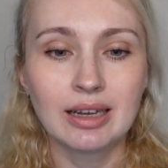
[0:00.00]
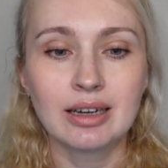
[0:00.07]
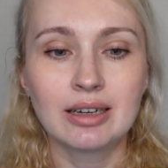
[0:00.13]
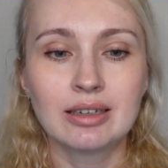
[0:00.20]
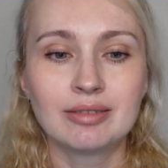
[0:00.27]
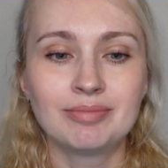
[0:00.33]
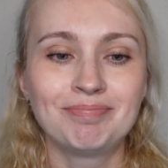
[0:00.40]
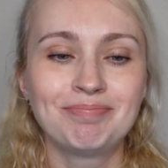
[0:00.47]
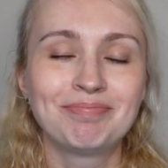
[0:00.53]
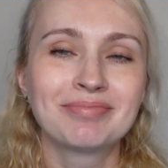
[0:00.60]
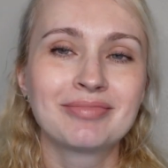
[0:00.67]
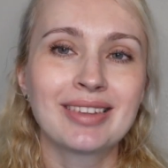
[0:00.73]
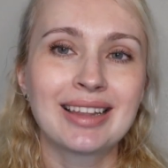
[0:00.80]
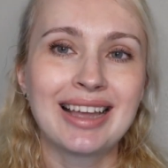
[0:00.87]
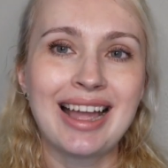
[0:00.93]
Um,
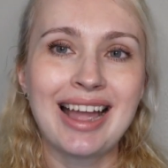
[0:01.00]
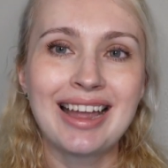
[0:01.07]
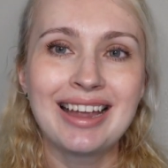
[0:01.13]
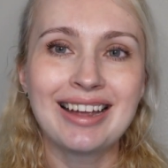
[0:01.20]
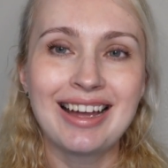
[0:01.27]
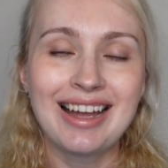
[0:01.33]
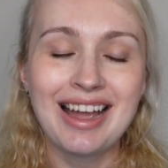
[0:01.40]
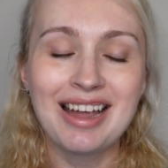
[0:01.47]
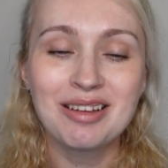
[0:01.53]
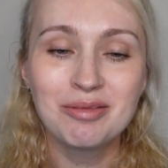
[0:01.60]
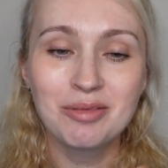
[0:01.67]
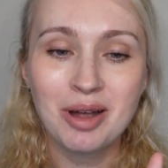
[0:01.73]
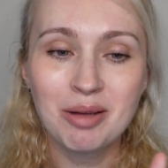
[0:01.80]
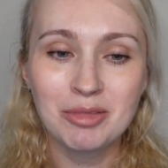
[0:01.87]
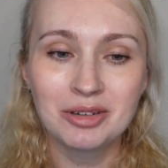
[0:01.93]
I,
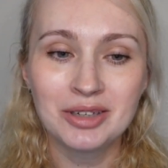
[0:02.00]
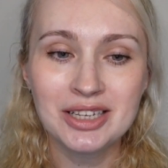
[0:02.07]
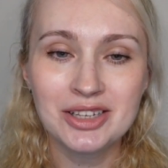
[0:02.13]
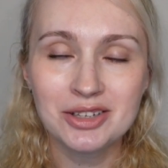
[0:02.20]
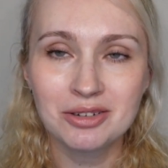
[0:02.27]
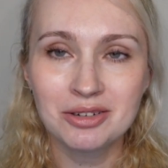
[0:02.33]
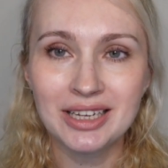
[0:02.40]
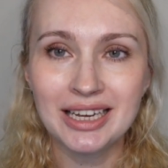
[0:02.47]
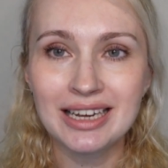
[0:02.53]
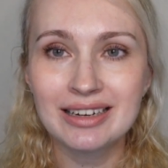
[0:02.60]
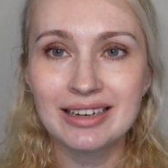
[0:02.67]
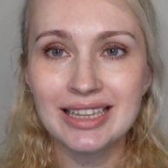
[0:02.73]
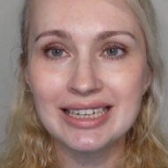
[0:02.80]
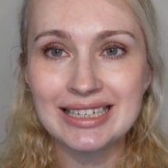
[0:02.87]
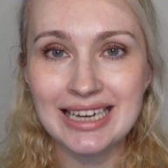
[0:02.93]
I, I'm gonna insert
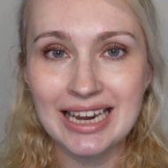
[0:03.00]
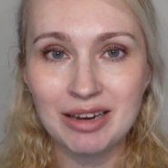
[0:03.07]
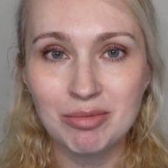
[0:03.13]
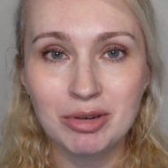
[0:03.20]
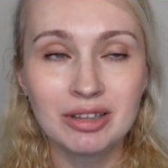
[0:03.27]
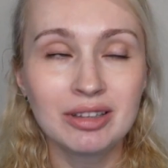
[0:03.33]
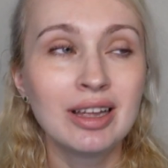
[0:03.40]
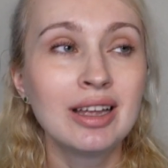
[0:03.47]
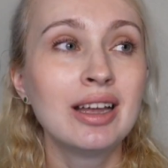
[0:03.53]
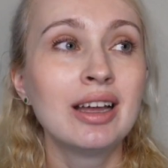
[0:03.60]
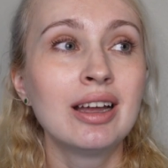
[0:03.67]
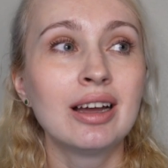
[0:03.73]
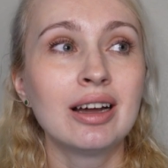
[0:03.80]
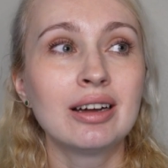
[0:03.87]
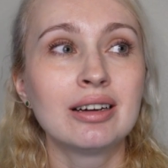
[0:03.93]
here the table
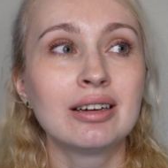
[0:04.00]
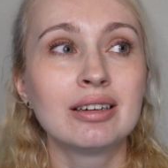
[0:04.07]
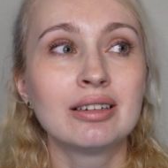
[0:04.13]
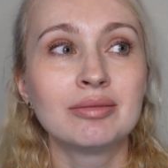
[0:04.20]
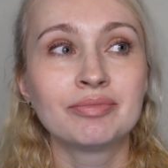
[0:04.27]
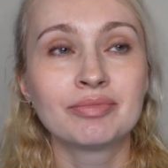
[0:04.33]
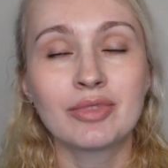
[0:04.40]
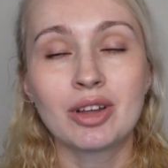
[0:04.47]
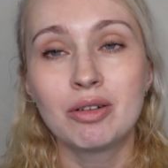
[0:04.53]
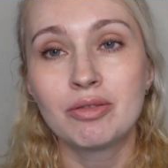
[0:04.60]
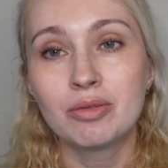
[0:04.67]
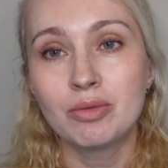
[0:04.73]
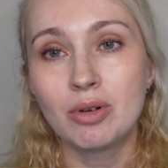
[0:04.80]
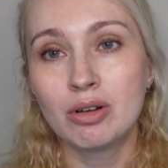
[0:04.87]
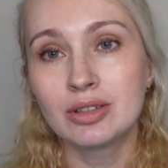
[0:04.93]
um,
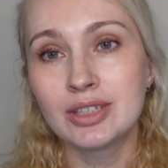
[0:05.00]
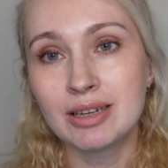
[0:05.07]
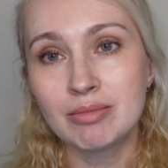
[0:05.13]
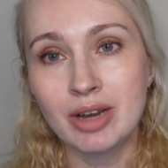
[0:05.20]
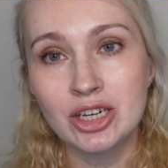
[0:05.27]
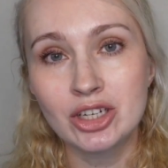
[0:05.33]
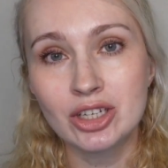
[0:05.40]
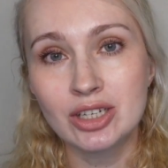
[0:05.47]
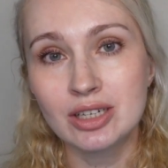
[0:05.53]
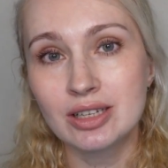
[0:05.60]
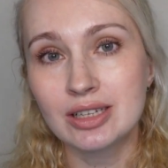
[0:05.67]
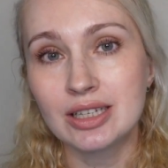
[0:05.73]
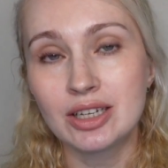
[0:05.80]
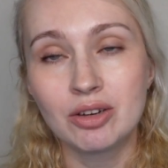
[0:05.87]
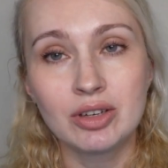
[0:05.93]
of all dimensions
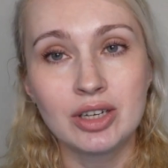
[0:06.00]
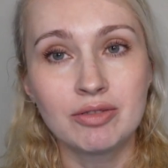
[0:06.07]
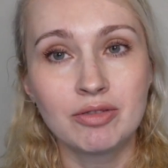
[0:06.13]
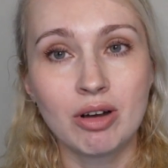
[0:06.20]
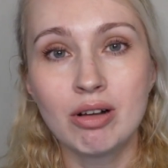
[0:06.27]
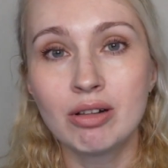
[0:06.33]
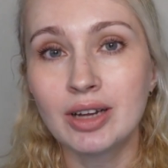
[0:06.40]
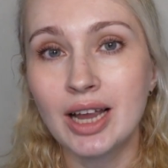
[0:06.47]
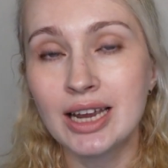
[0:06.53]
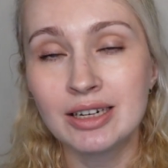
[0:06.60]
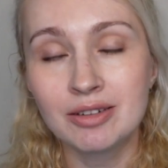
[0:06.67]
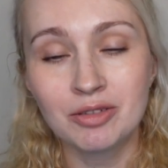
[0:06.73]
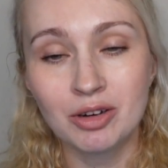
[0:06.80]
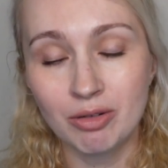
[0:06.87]
that you need for all kind of